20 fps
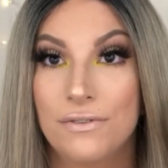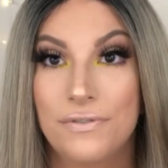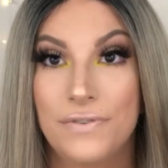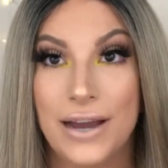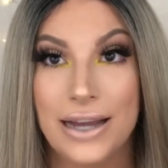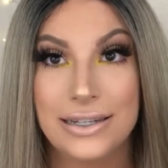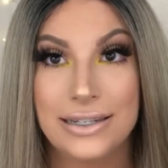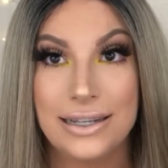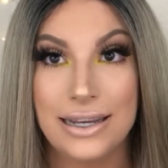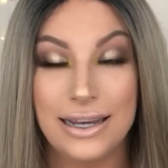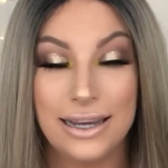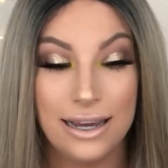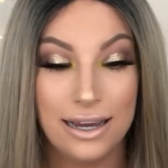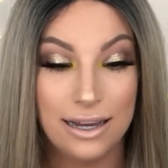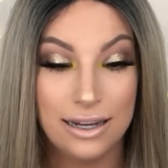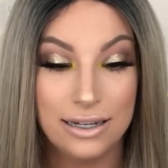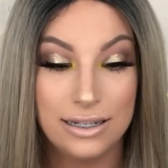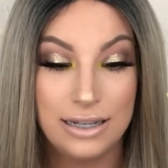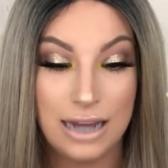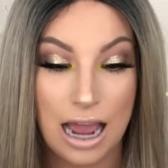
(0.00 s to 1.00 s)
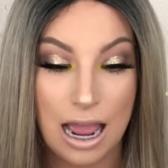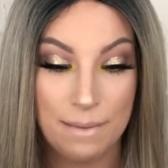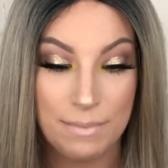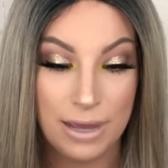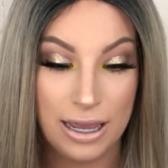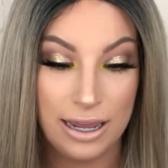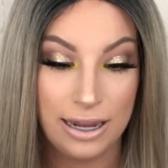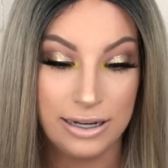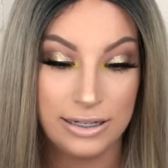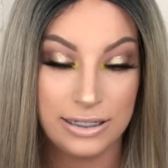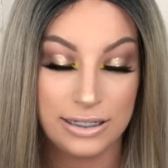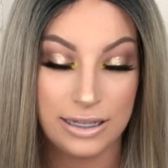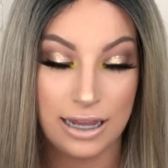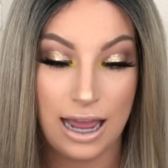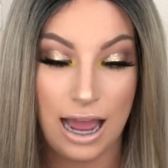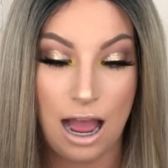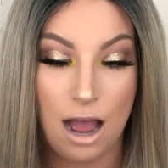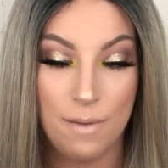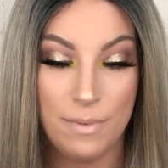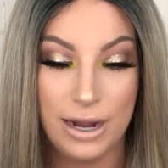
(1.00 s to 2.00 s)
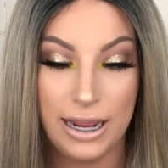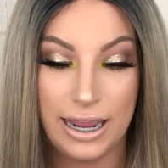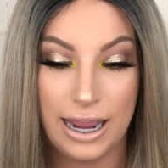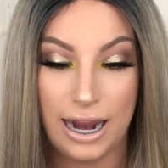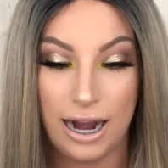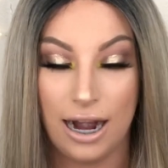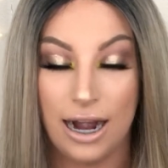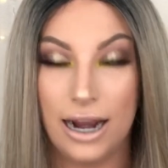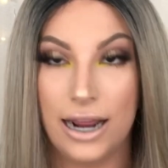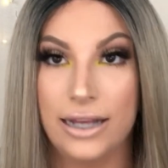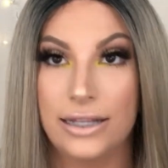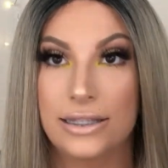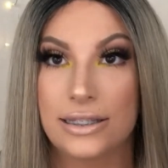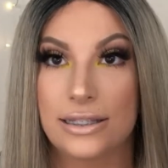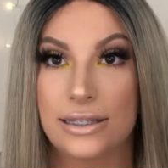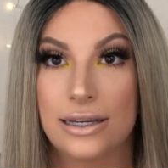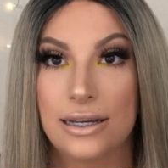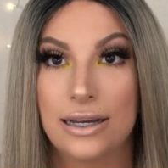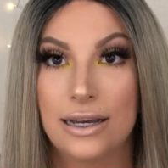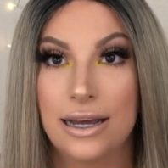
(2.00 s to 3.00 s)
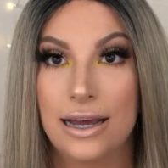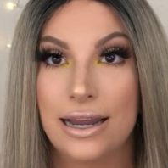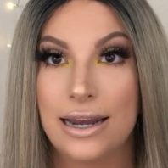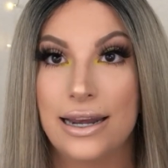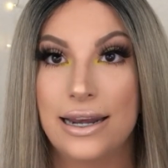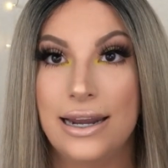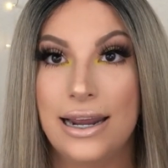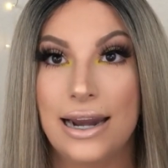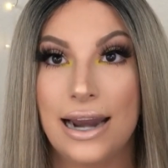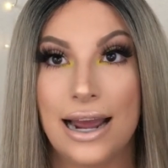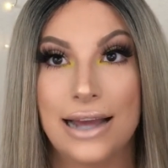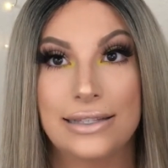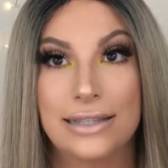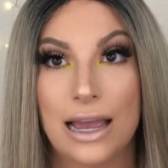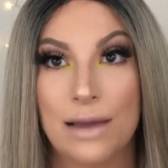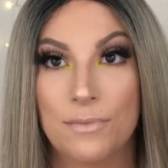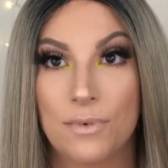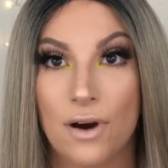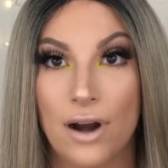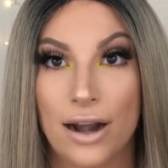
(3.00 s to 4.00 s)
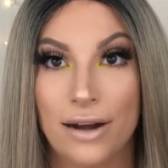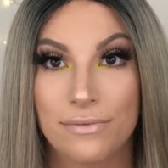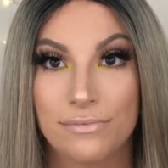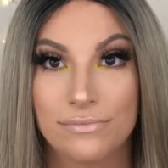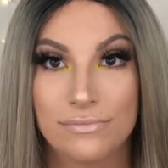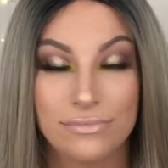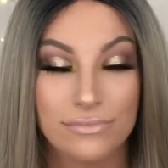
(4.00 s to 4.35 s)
Fenty Diamonds, how many carats? Need I say more?